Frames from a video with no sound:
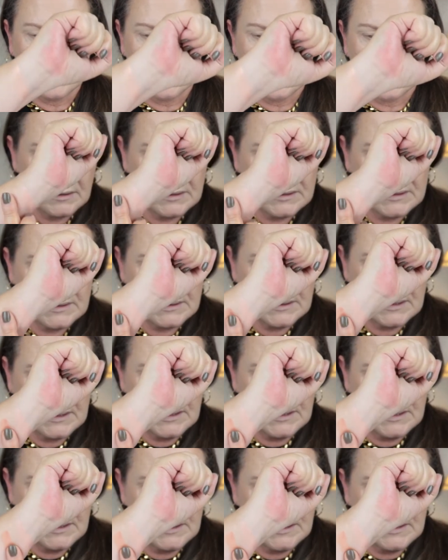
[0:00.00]
this
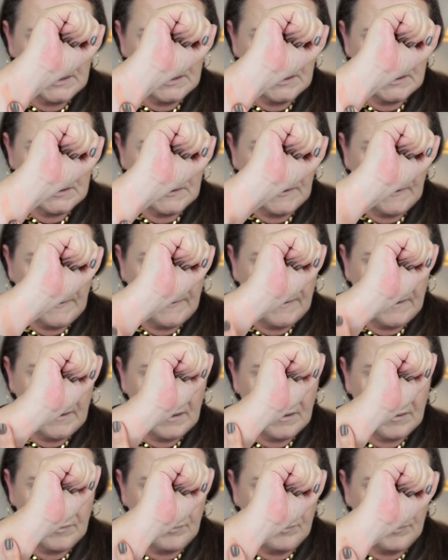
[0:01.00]
is
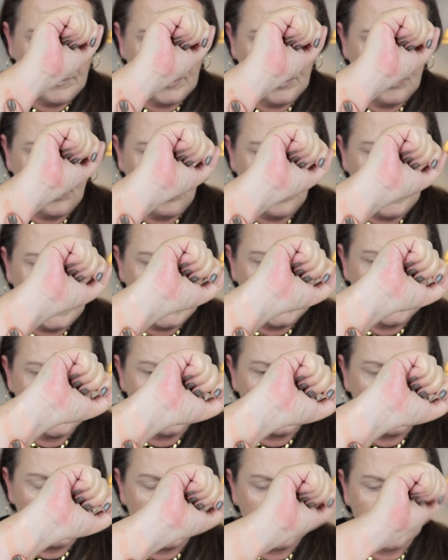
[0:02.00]
the middle one,